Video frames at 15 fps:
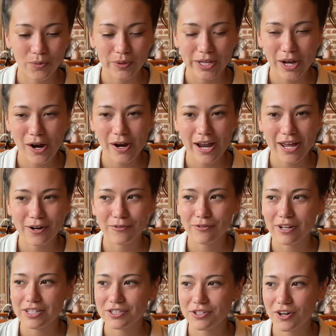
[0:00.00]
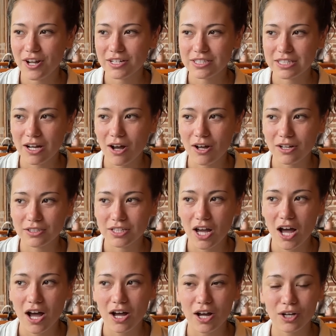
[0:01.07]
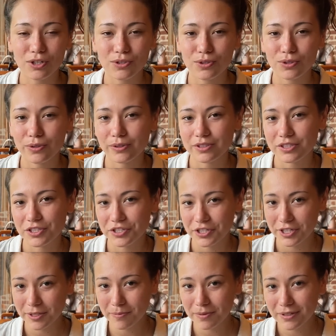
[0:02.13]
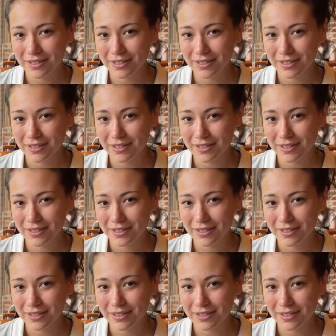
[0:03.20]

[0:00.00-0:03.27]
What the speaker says: we are at a restaurant called Hankook Jeep.